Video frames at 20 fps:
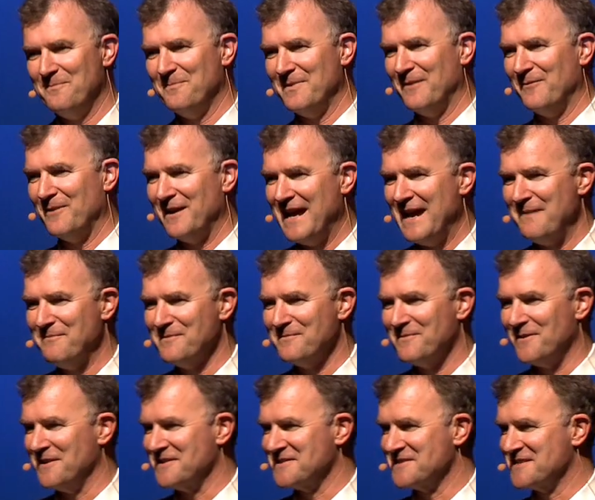But what
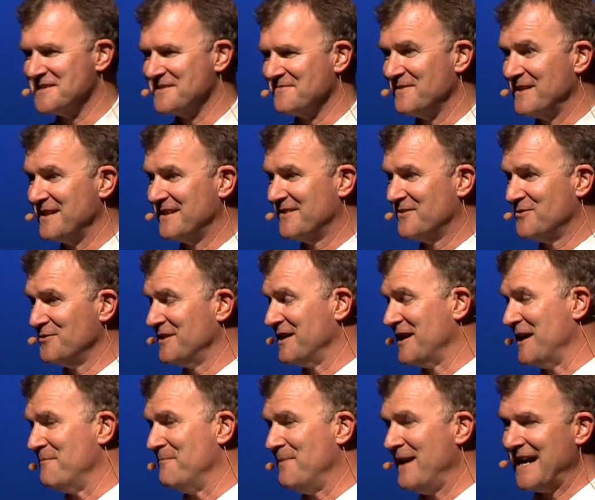happened was we couldn't
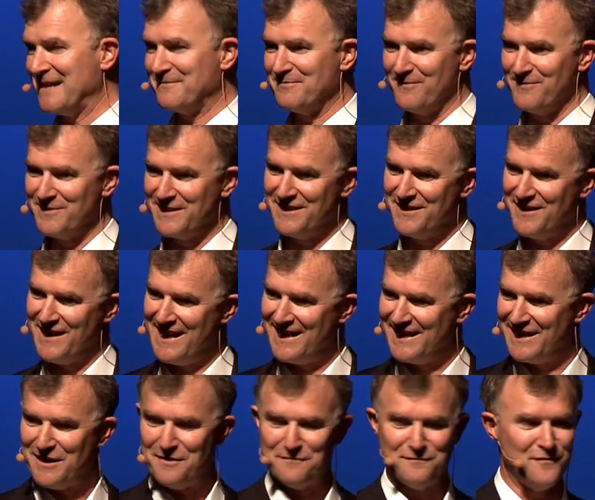go back, but we didn't know how
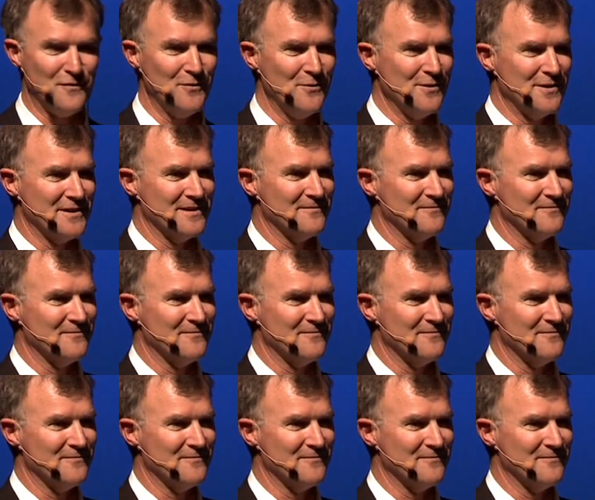to go forward.